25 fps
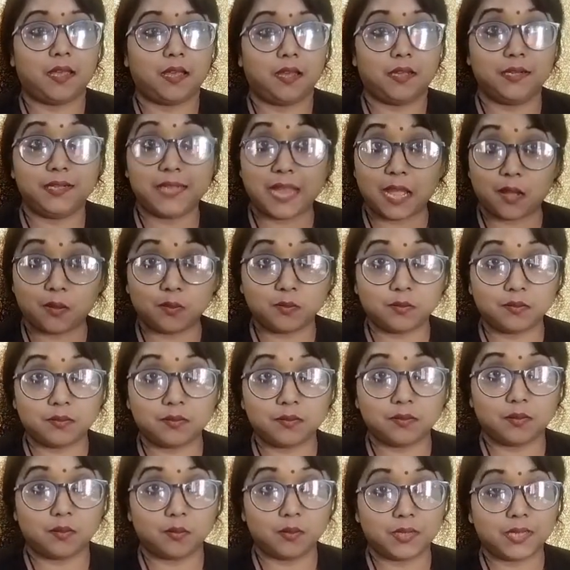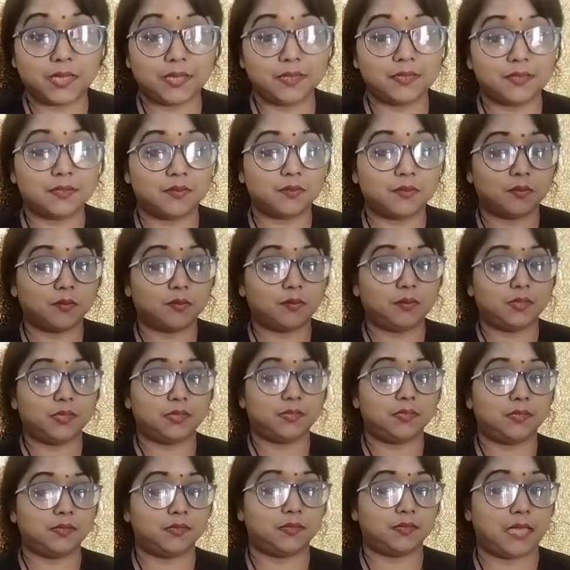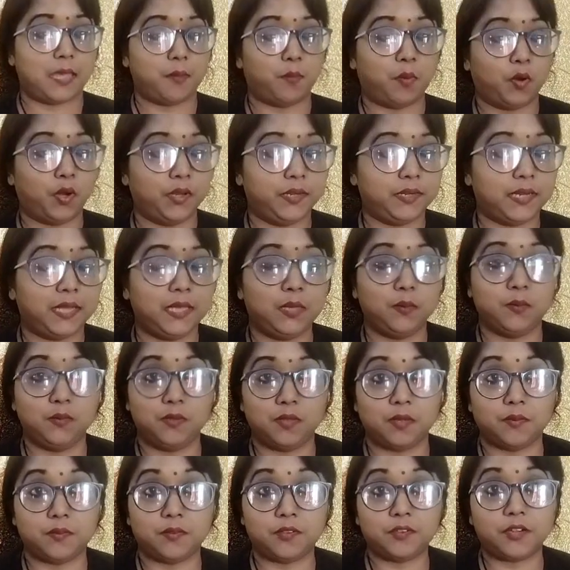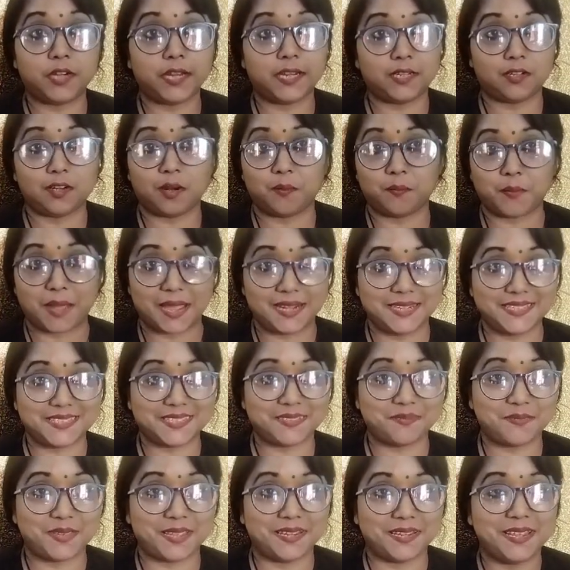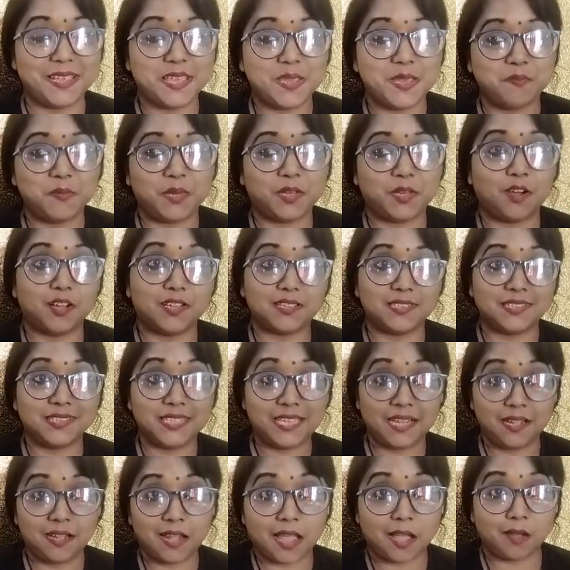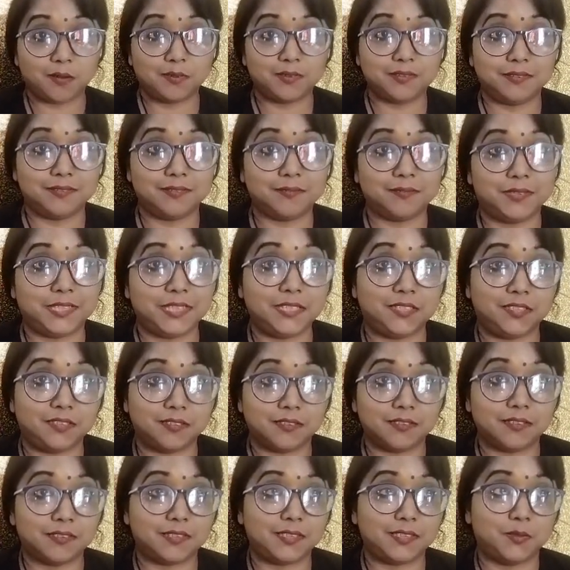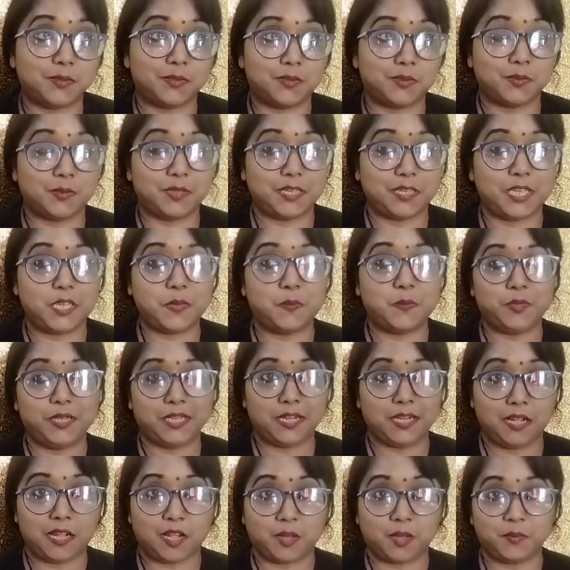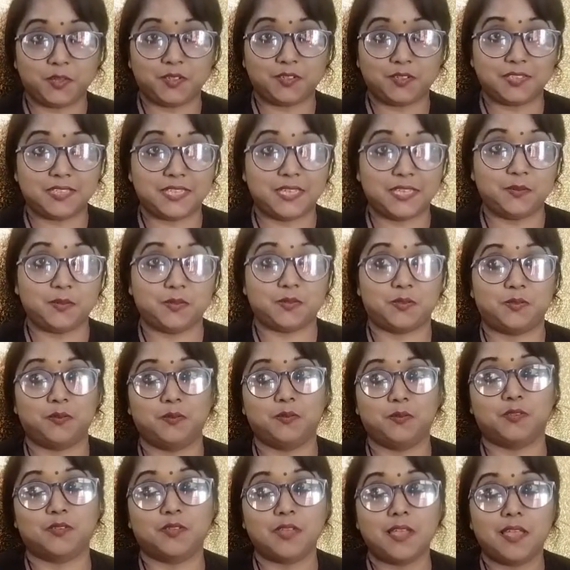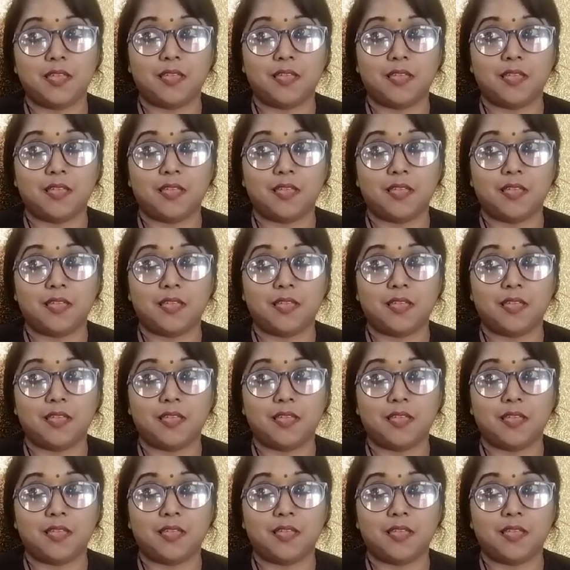down. Okay, so this is avoid the use of threat or punishment, because kneel down, teachers used to give kneel down because they used to